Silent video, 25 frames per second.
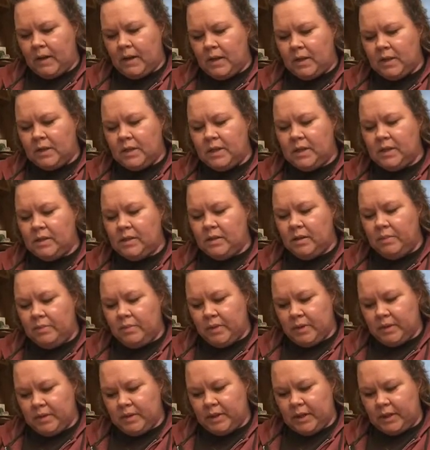Disney
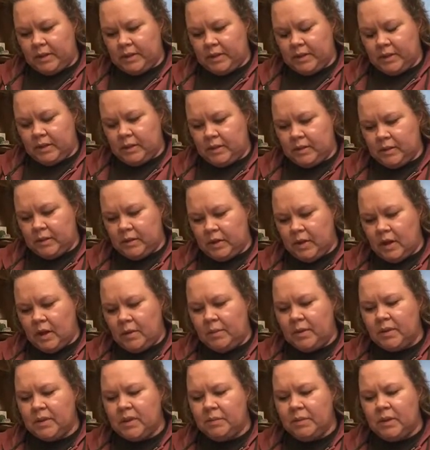princesses. I
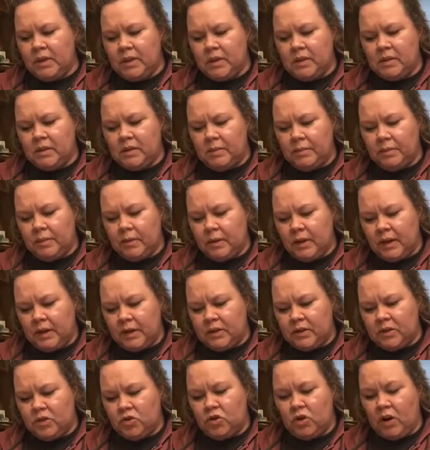mean, something as simple
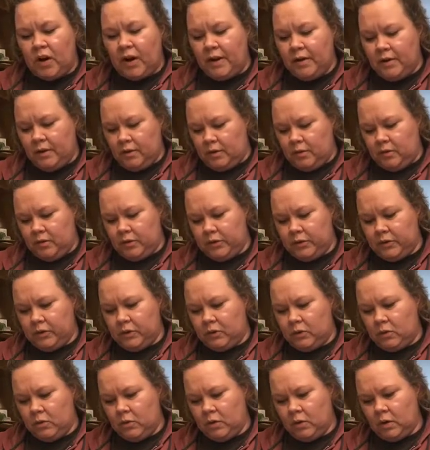as triangles
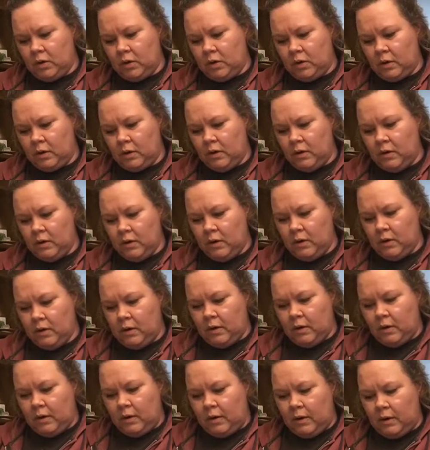or
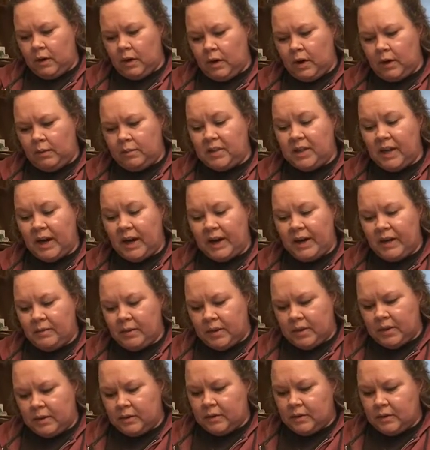
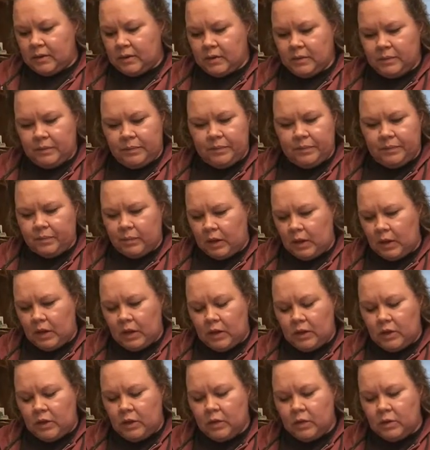diamonds.
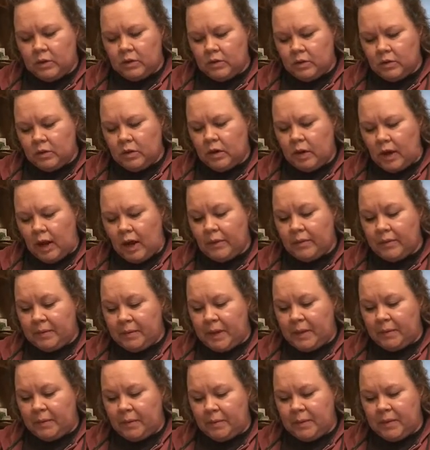You can do a lot with
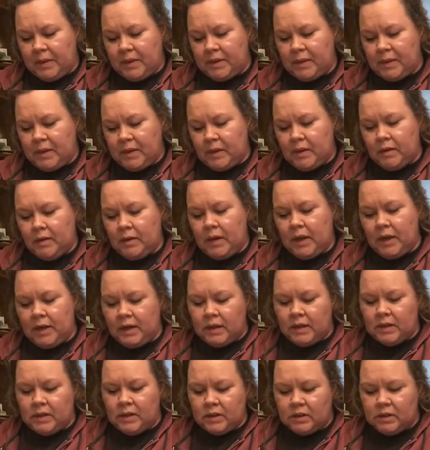paper piecing, and
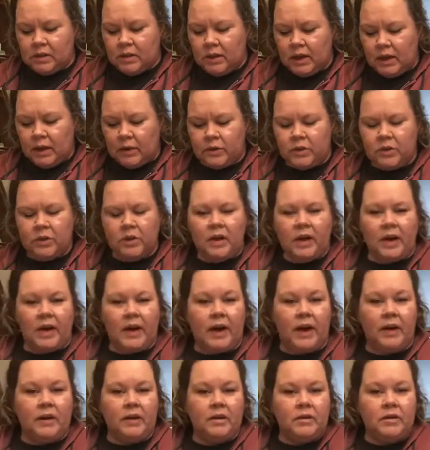it just allows you that
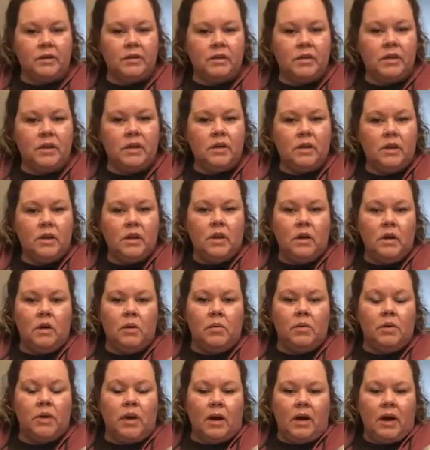accuracy
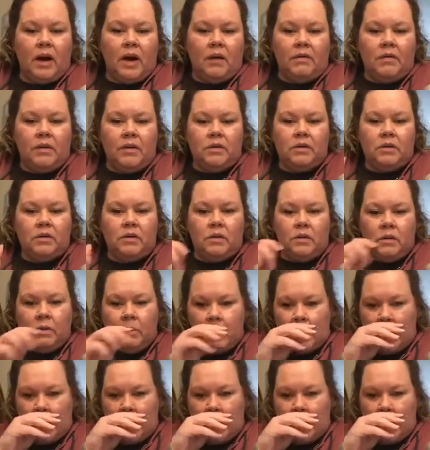without having to